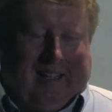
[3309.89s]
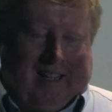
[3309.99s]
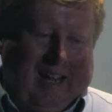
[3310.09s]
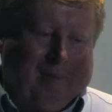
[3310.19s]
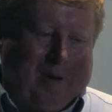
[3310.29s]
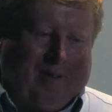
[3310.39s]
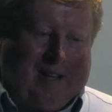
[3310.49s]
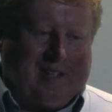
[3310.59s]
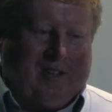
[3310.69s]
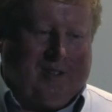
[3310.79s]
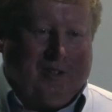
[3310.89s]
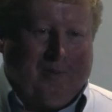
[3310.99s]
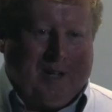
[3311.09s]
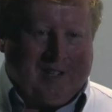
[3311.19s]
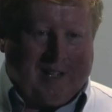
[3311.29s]
yeah, my red's here too
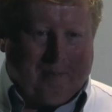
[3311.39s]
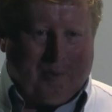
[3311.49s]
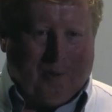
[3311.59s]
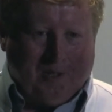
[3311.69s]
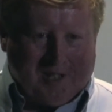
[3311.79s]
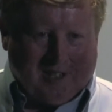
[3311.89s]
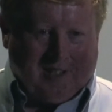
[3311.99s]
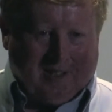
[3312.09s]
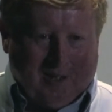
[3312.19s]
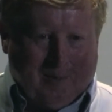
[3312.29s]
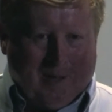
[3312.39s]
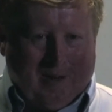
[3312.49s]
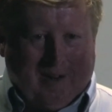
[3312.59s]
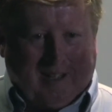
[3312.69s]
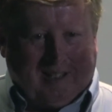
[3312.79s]
much. I got to pull this in a little bit,
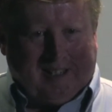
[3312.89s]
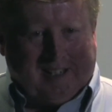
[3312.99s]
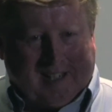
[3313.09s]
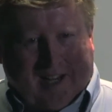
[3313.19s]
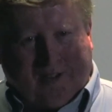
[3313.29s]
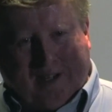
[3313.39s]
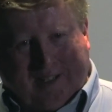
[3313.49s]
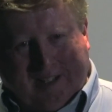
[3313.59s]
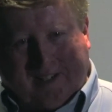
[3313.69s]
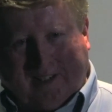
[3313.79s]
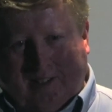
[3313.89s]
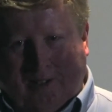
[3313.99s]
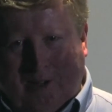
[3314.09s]
or I got to desaturate this a little,